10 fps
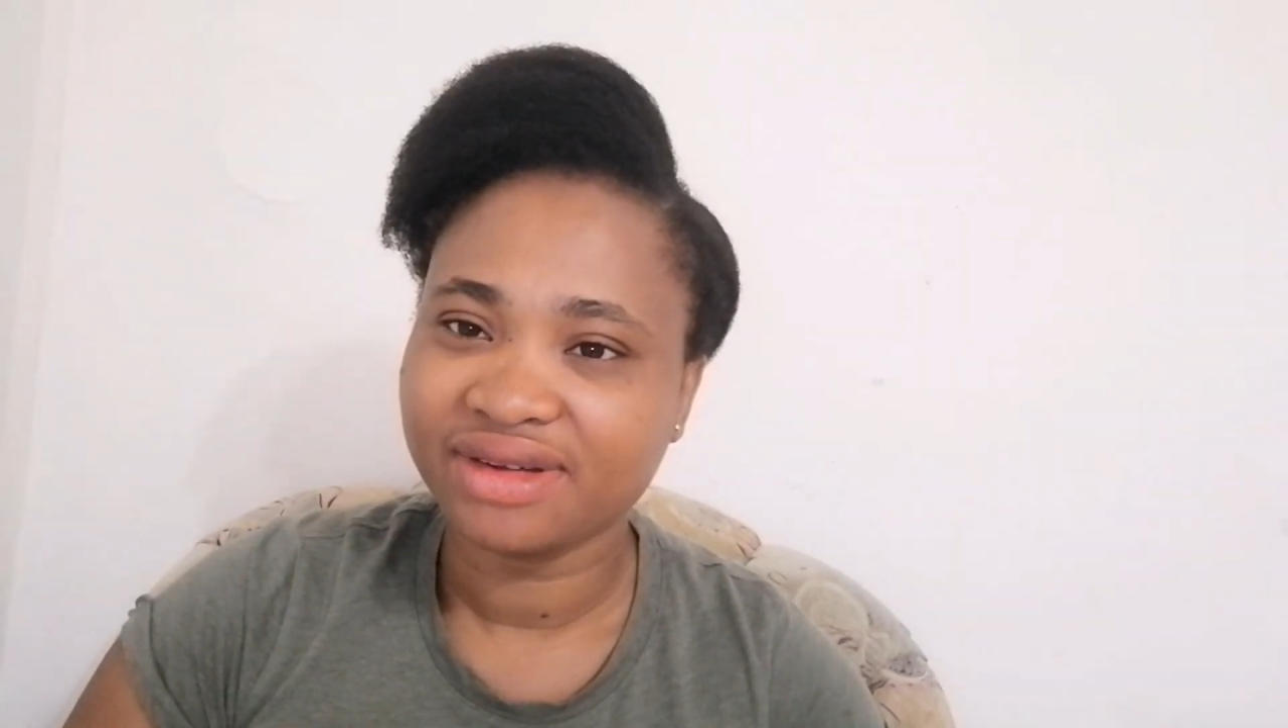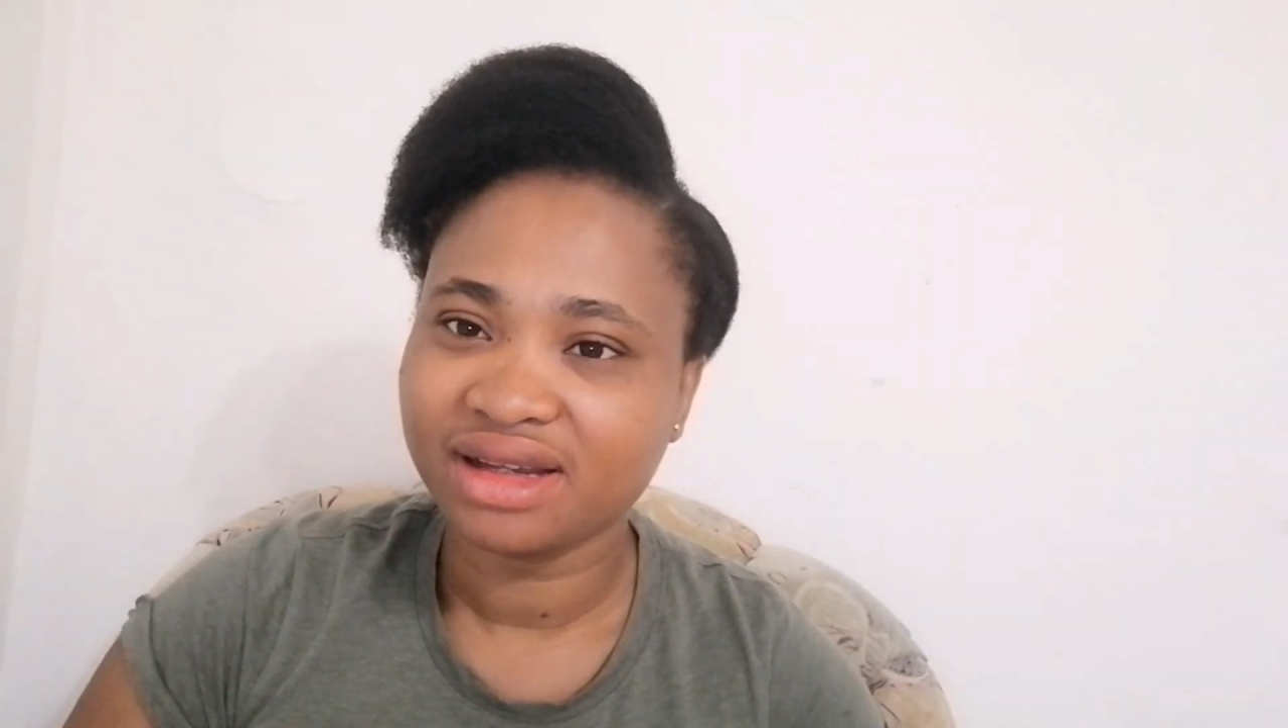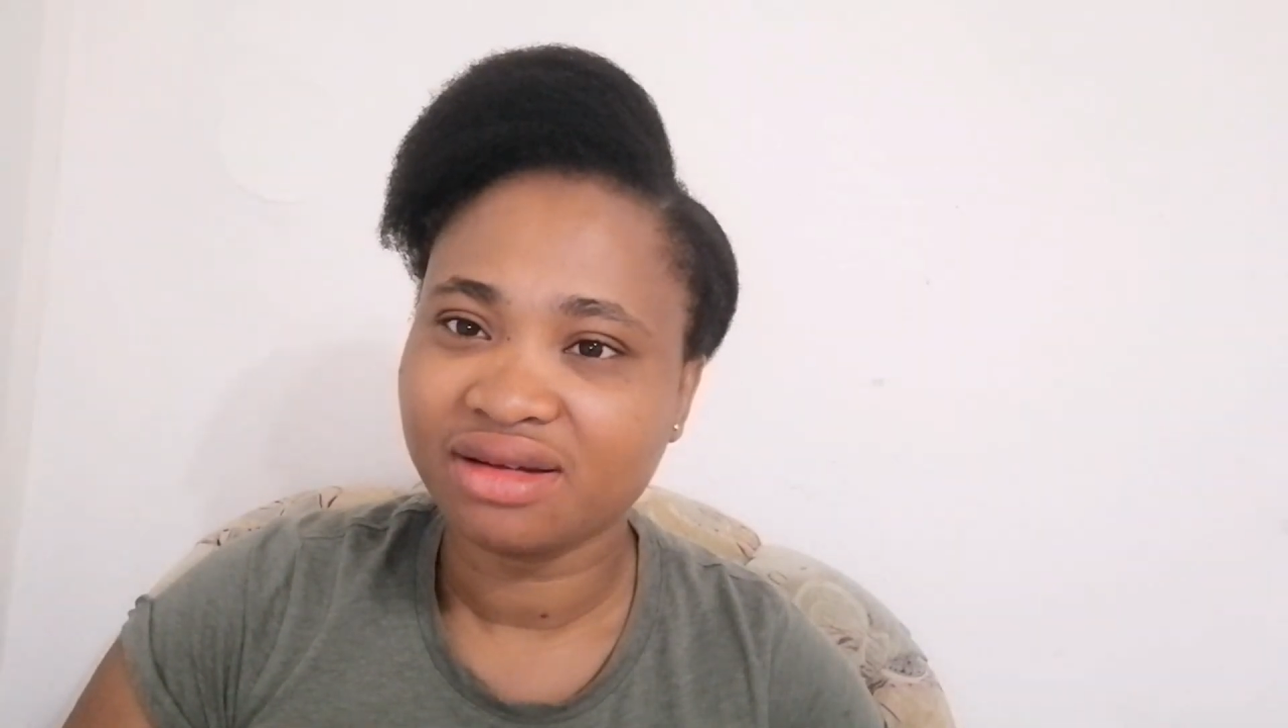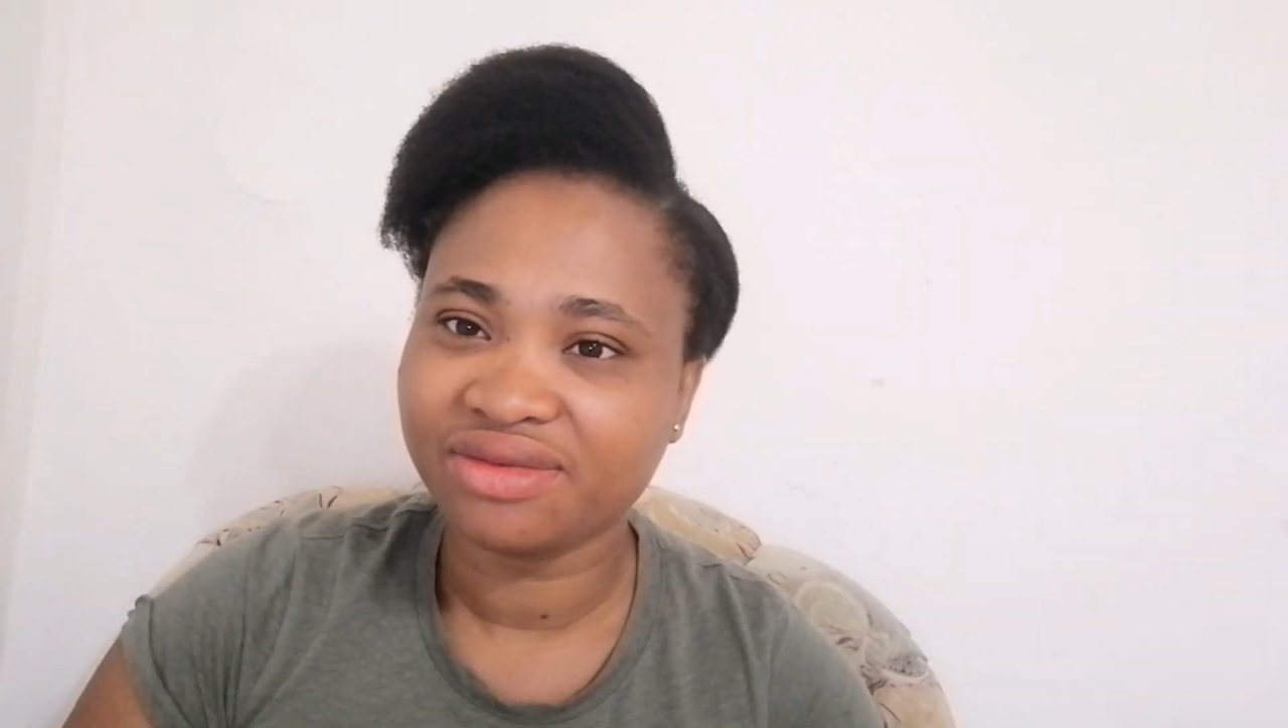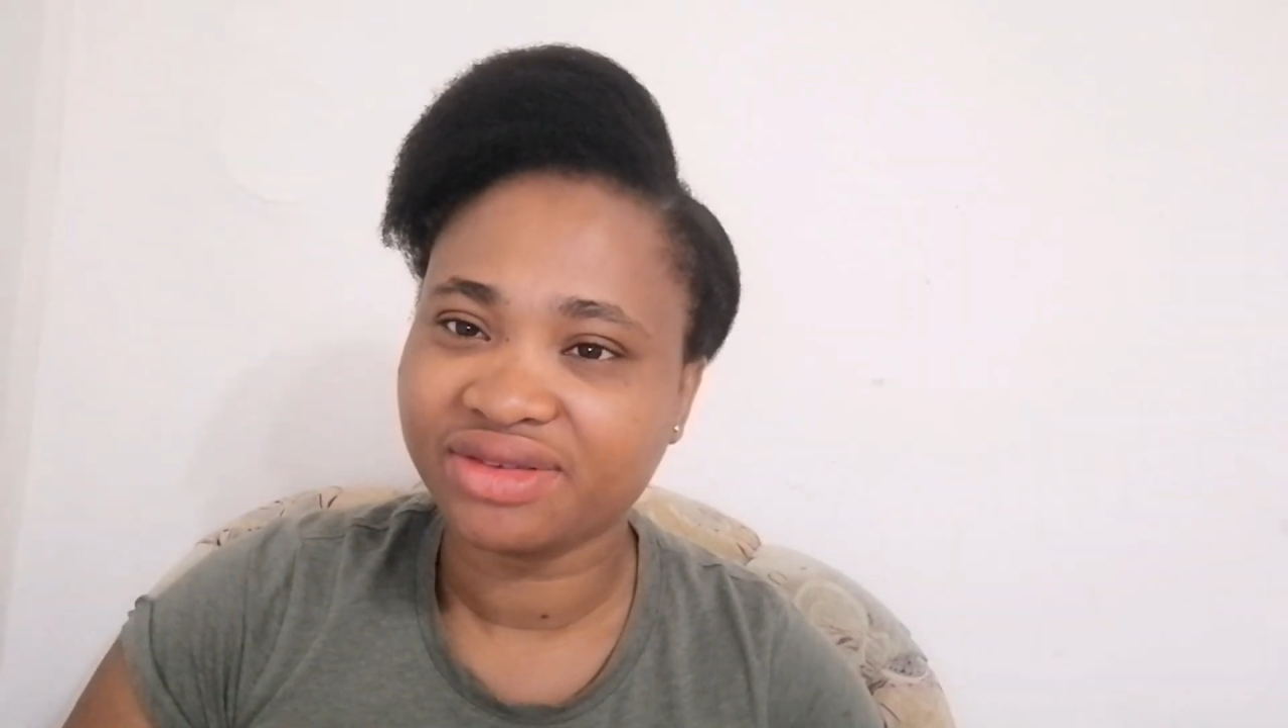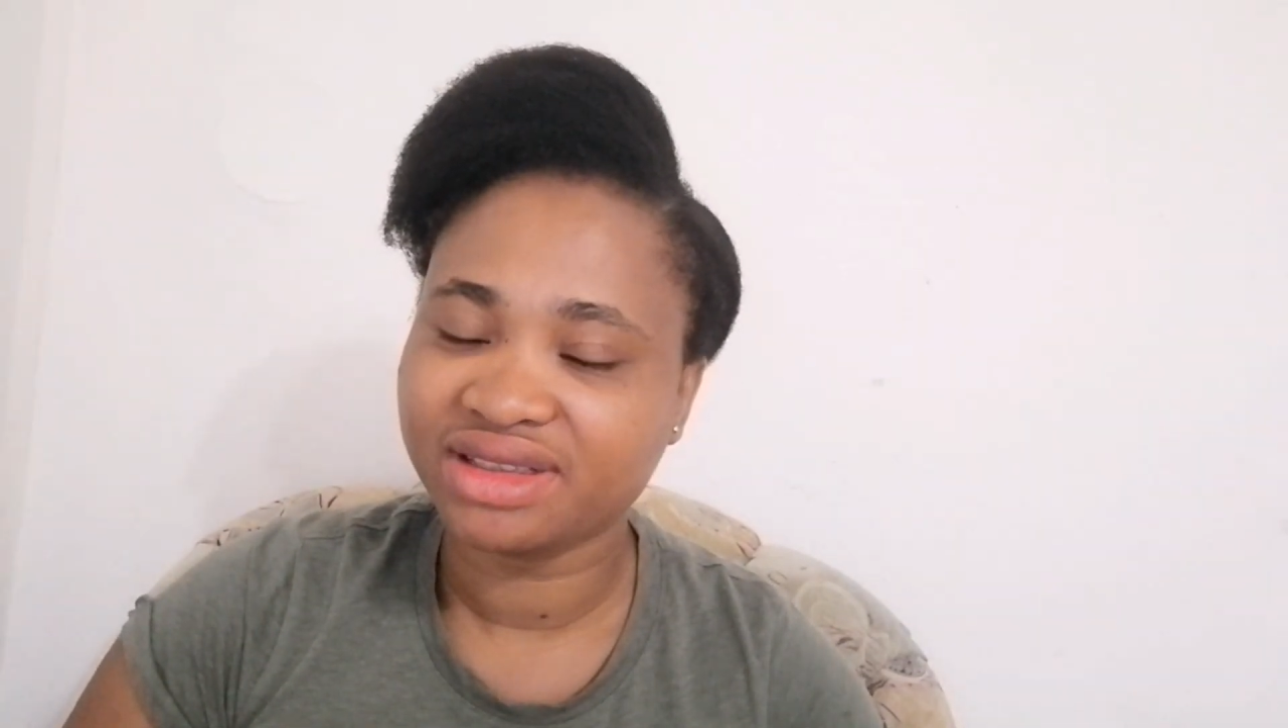father of